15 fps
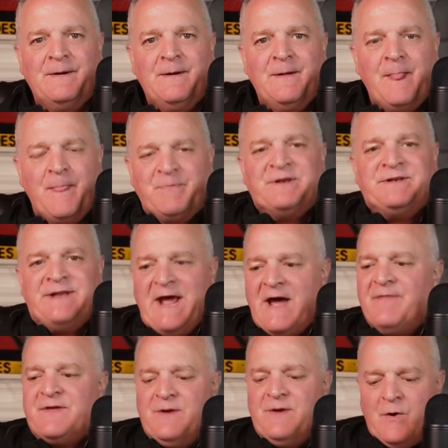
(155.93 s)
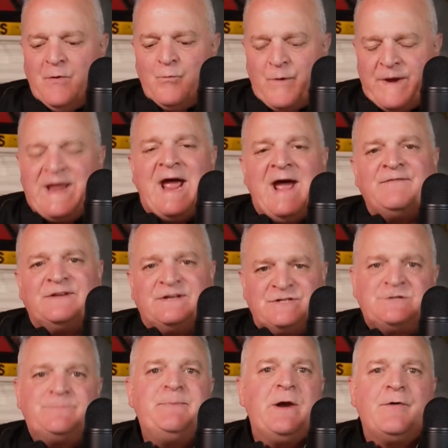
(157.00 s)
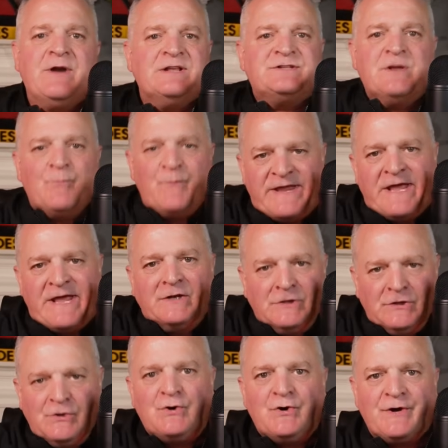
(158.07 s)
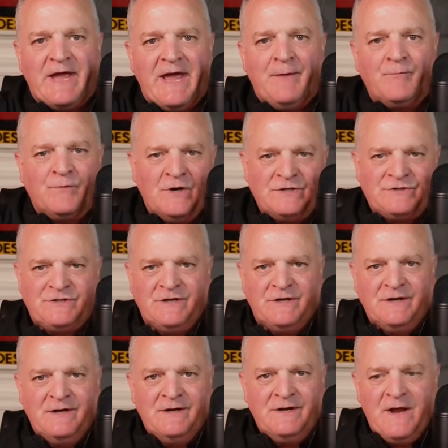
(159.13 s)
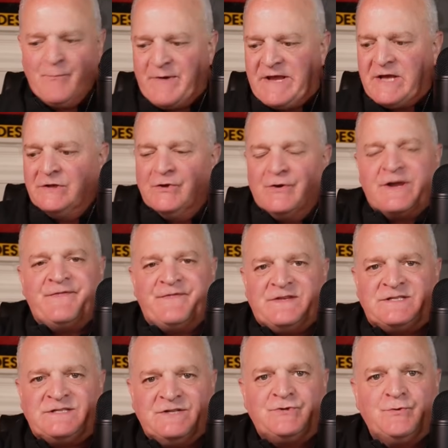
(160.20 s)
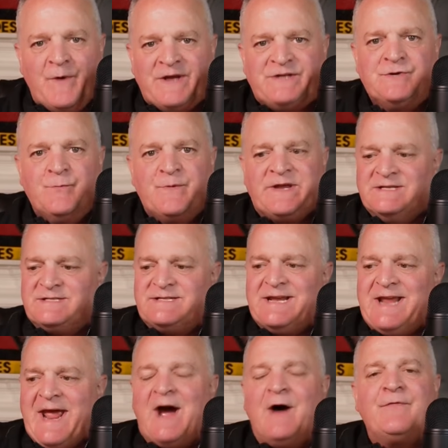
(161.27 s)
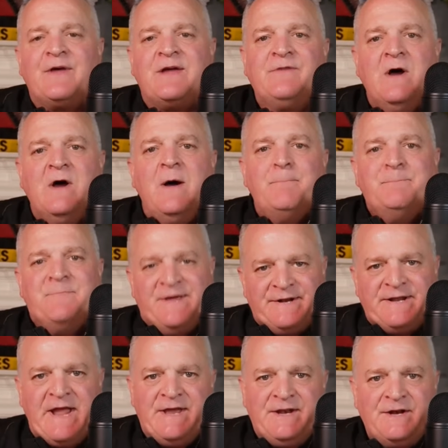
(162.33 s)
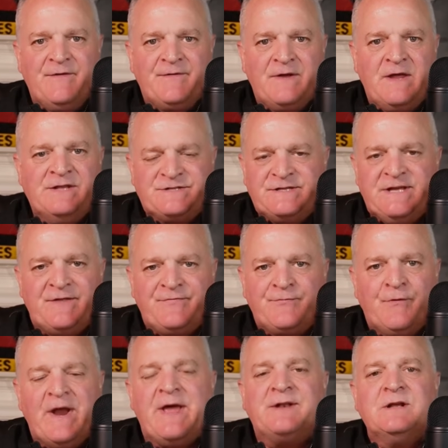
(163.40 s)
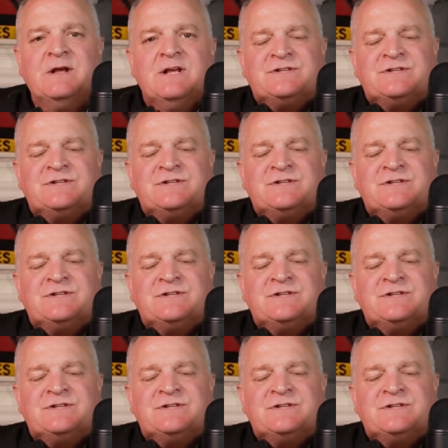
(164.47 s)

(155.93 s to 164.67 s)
But now then, we have experience, and we can look at Russia. We can look at this situation. We can see how they've mitigated against that threat.